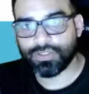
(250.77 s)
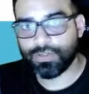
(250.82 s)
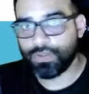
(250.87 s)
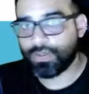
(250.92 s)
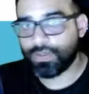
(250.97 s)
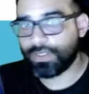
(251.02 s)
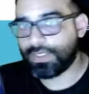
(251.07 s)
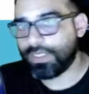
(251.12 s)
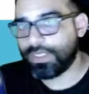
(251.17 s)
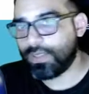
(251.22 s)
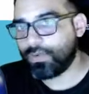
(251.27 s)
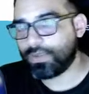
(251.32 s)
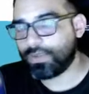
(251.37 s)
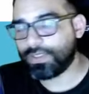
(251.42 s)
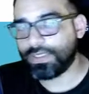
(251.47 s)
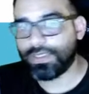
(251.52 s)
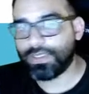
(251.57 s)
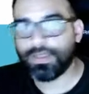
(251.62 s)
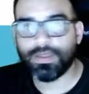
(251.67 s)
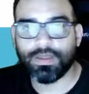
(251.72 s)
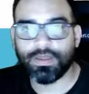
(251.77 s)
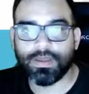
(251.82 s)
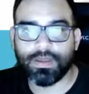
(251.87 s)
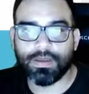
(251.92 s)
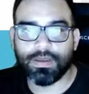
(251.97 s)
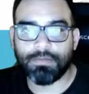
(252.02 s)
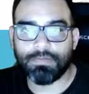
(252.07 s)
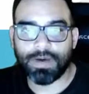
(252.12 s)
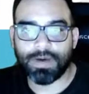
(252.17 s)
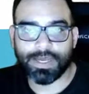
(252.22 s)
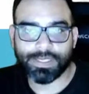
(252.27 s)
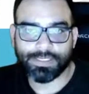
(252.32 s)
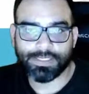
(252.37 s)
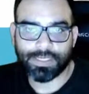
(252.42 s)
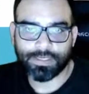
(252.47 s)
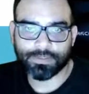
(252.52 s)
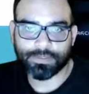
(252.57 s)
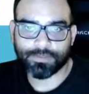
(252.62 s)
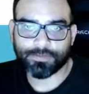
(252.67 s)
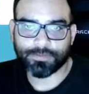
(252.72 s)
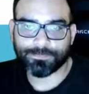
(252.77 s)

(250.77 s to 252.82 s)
you can equally buy a doctor.